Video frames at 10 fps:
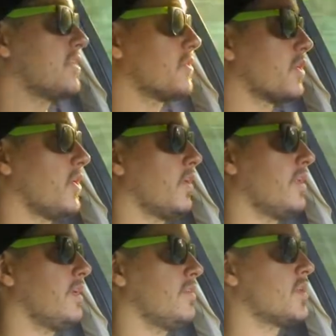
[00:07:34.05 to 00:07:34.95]
looked
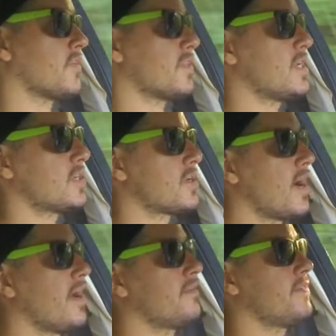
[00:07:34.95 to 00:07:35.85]
good. Took it for the test
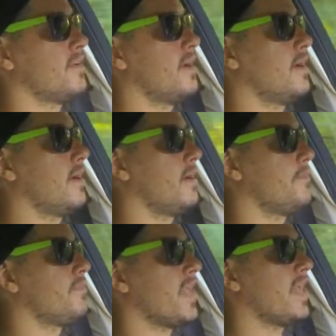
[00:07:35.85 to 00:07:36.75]
drive,
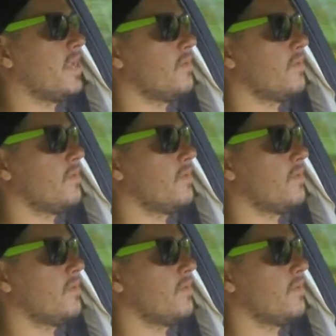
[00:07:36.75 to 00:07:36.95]
and